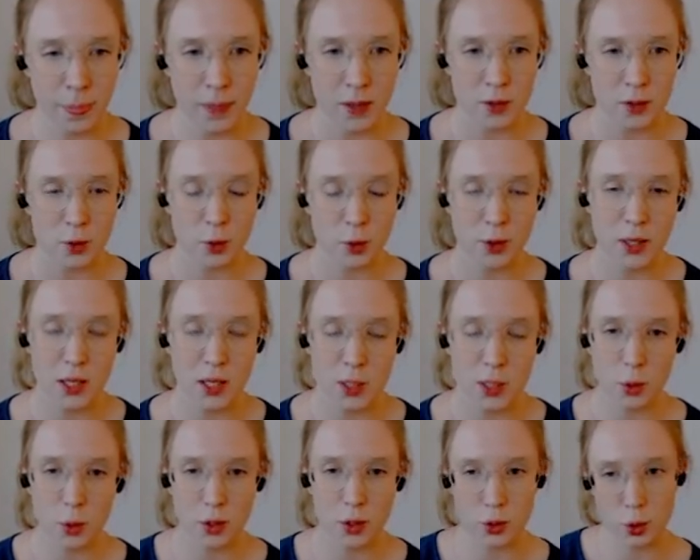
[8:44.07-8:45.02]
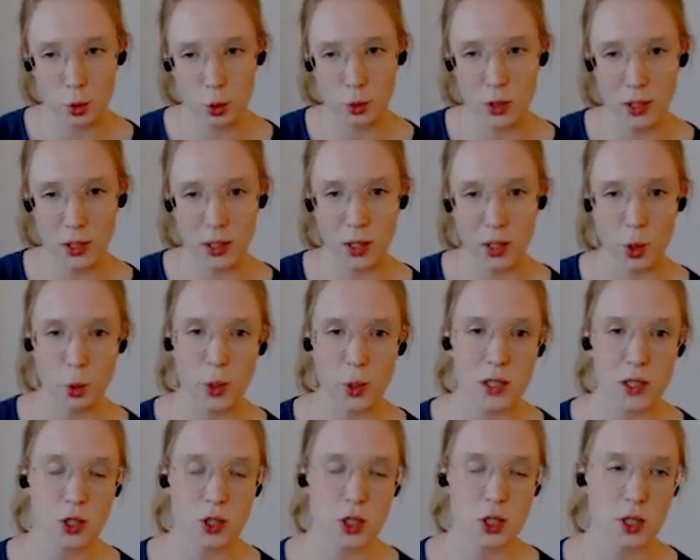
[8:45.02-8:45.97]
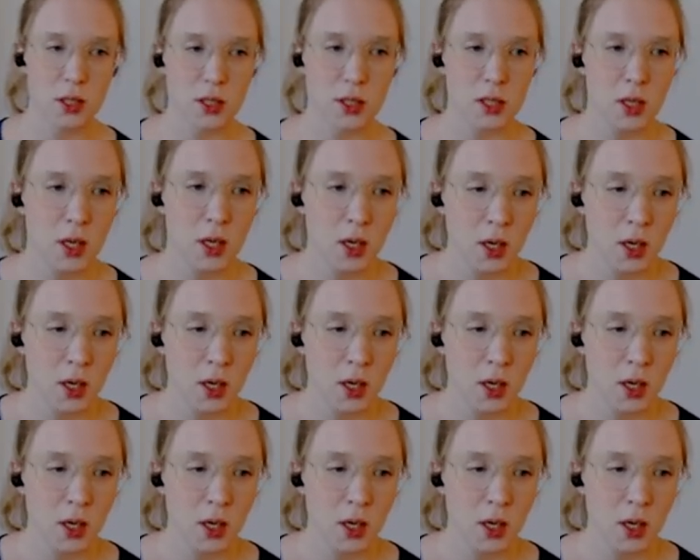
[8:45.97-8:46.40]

So these were the two leading questions